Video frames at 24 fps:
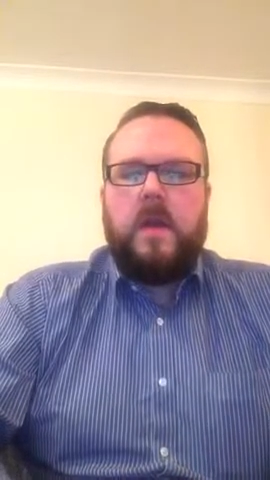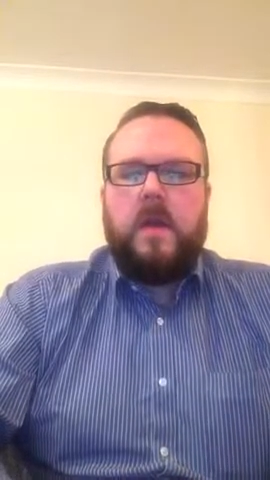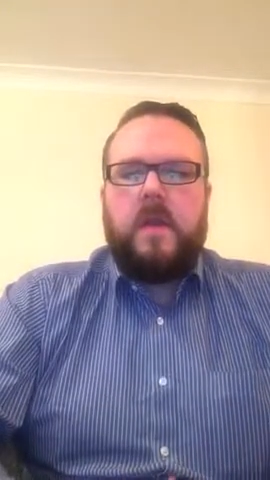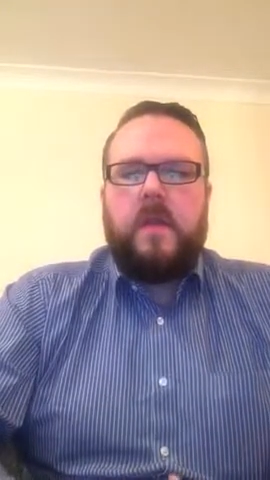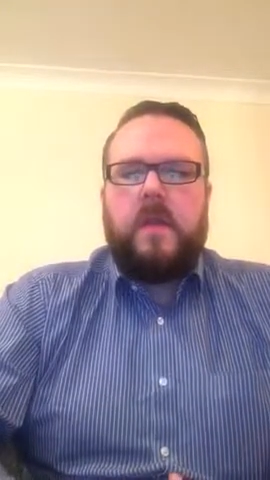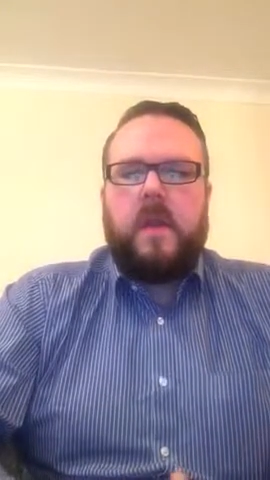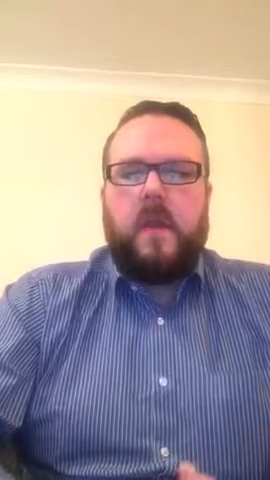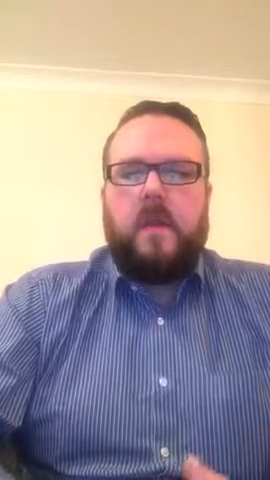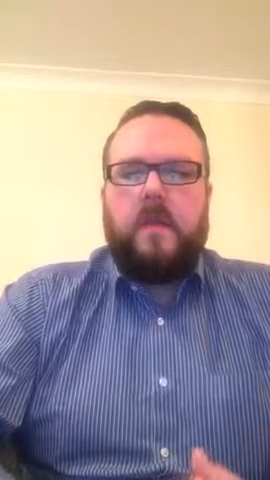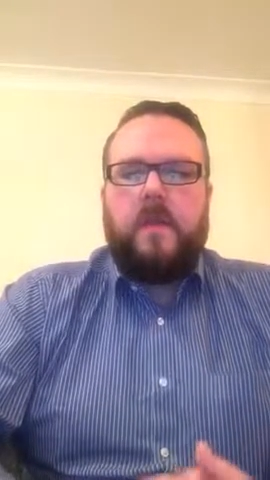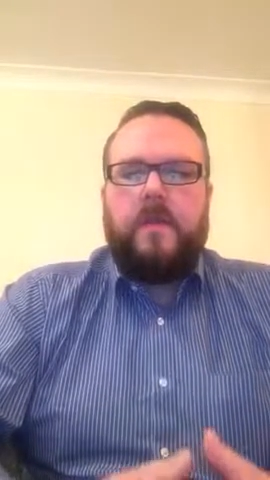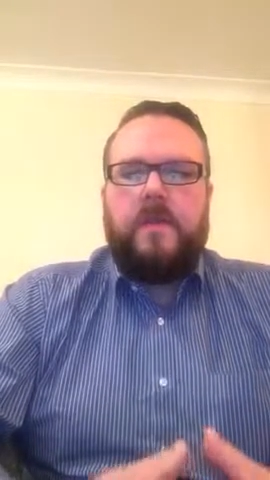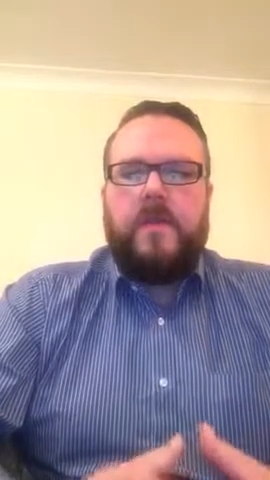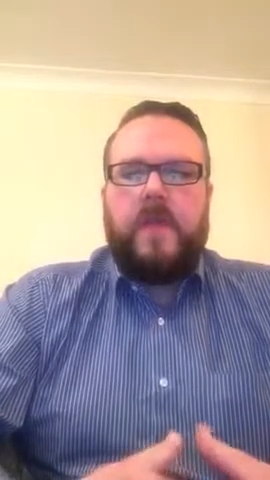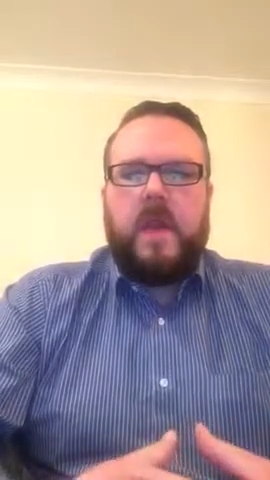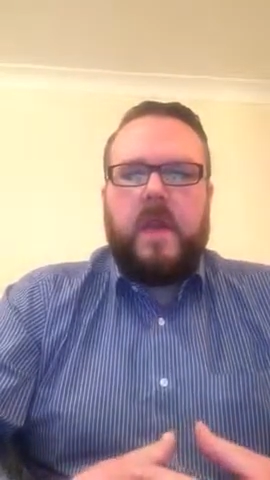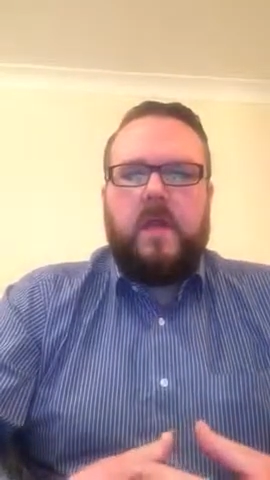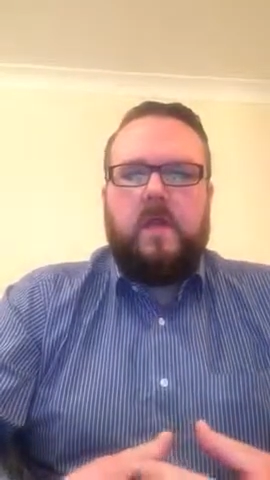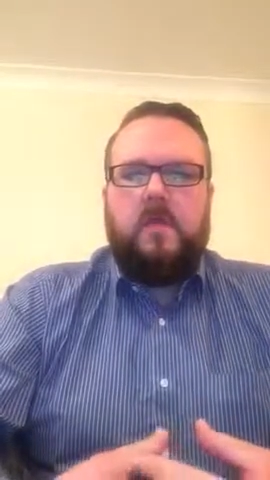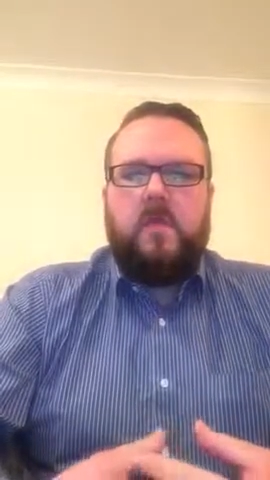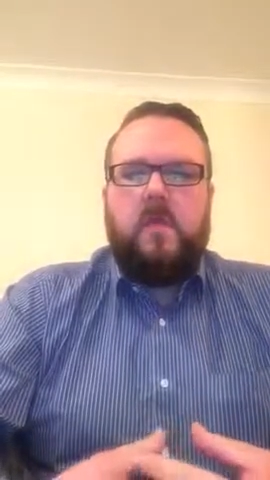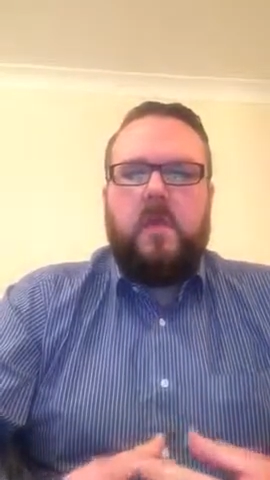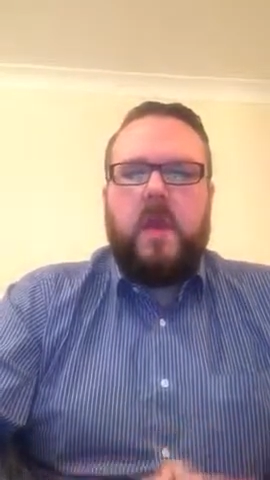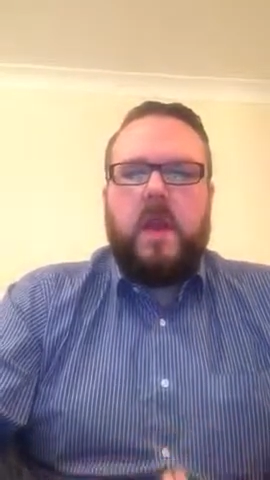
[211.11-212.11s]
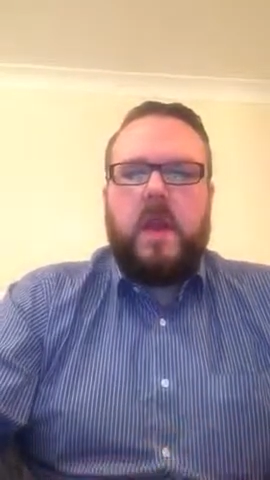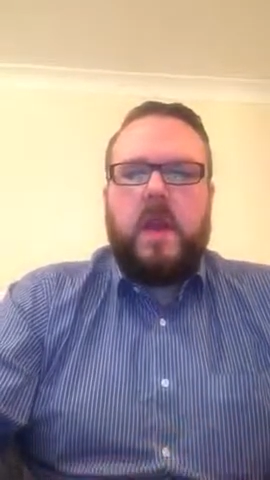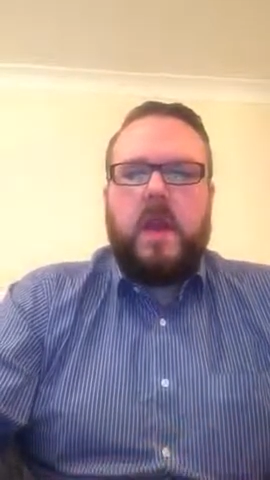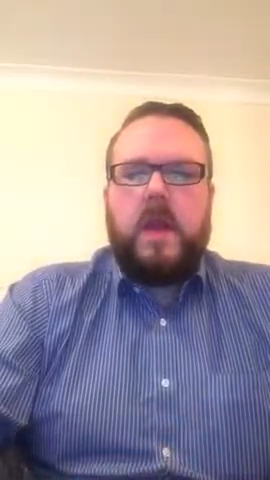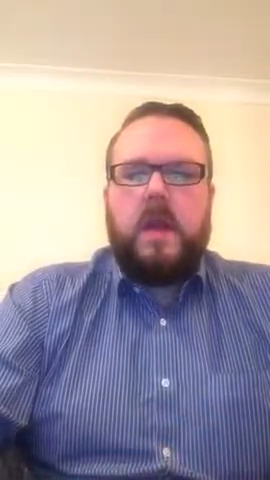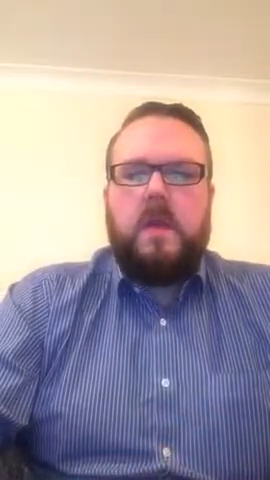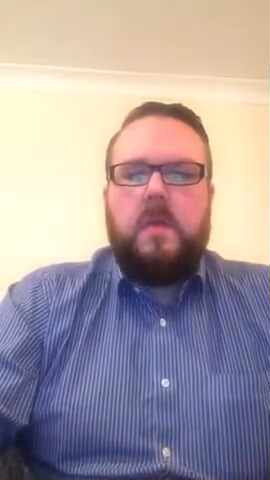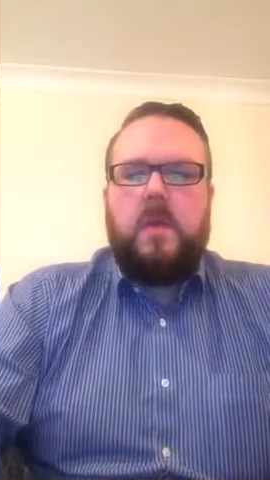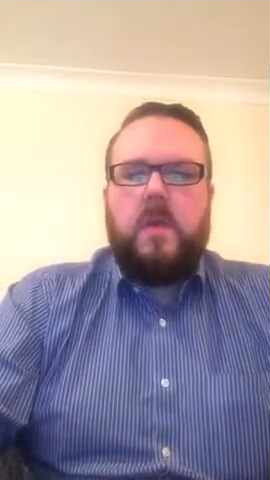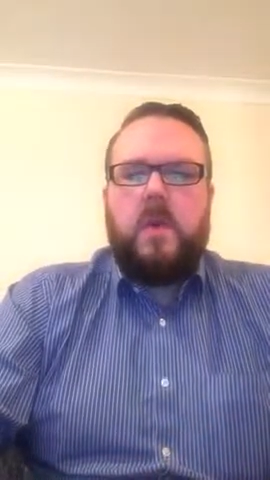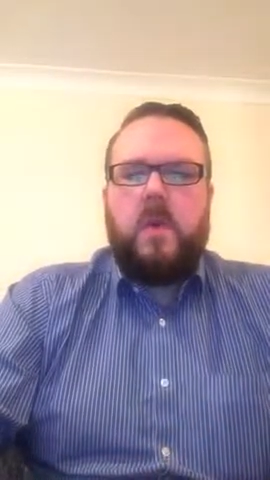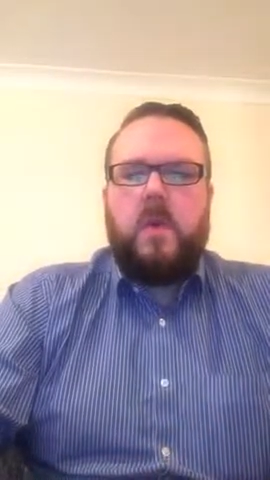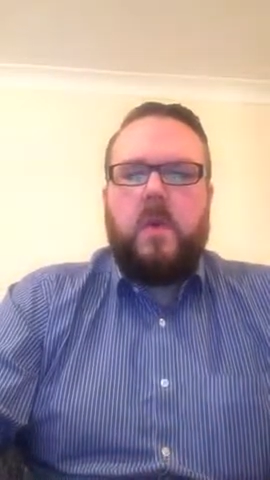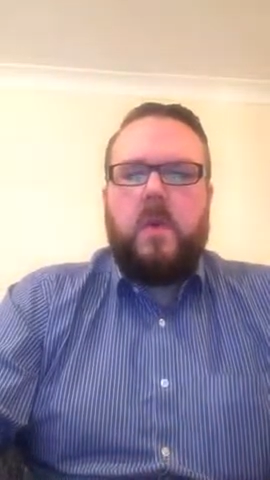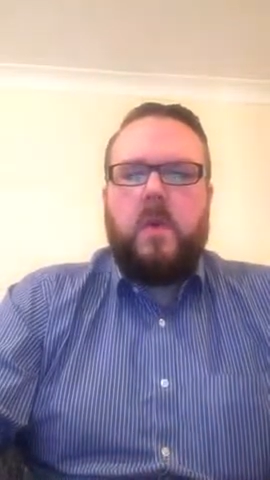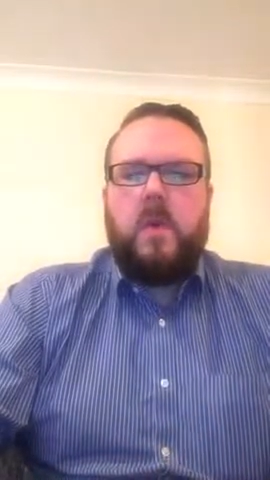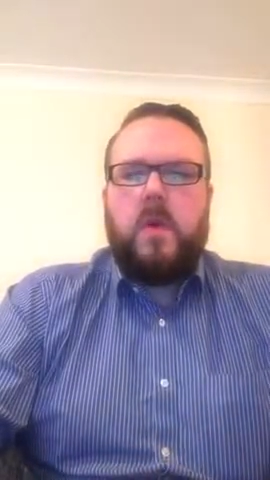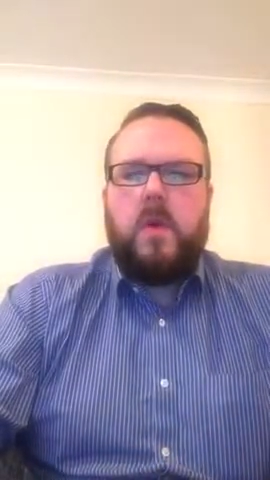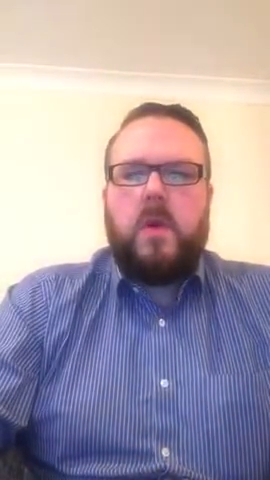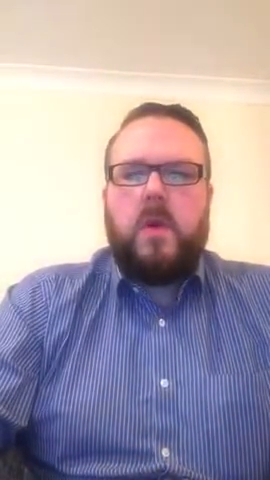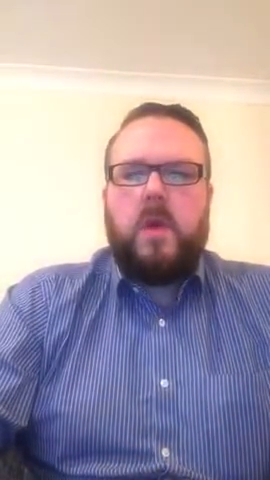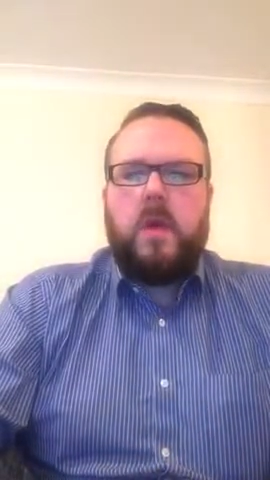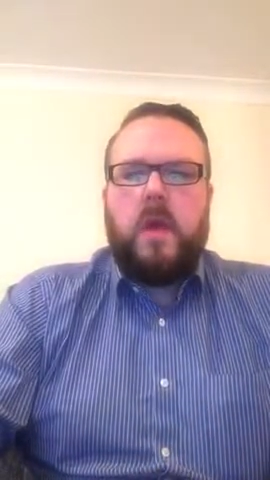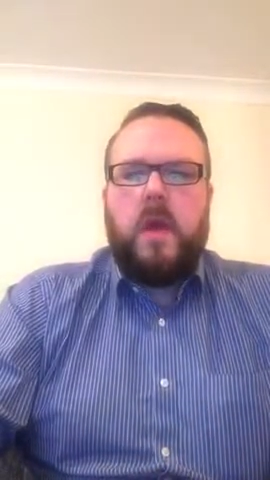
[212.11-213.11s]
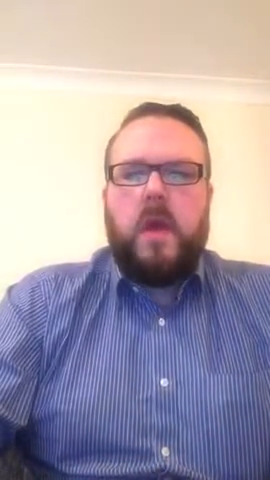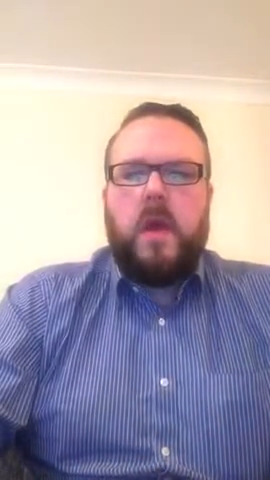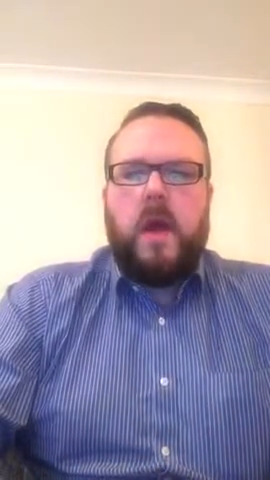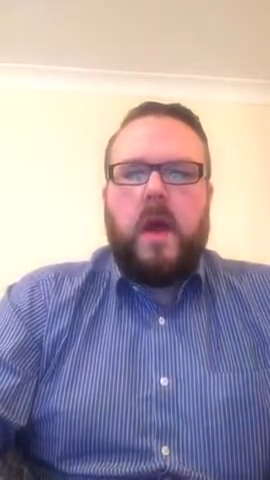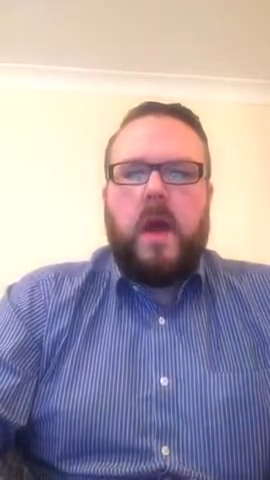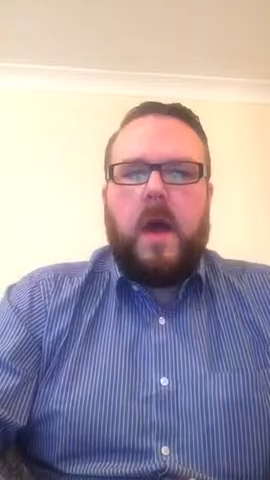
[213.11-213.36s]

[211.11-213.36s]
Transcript: So it's really important.